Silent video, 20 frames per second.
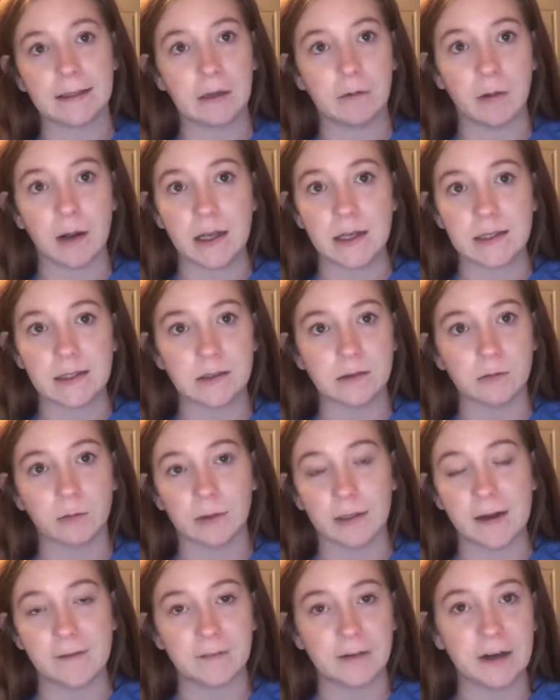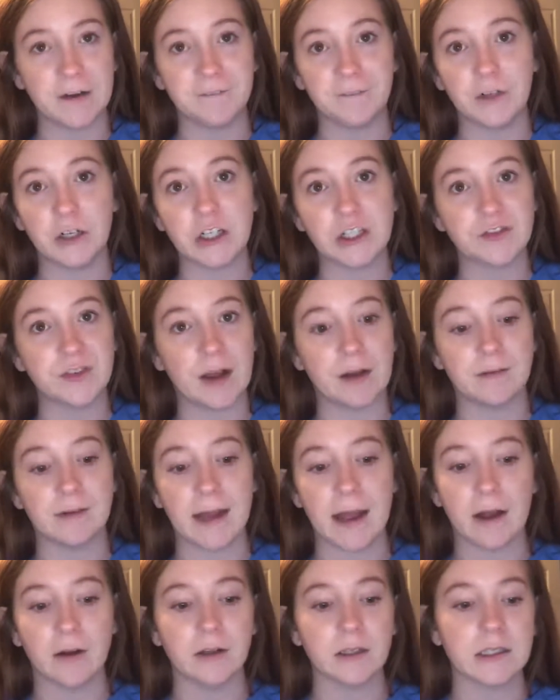it was whenever I first found out.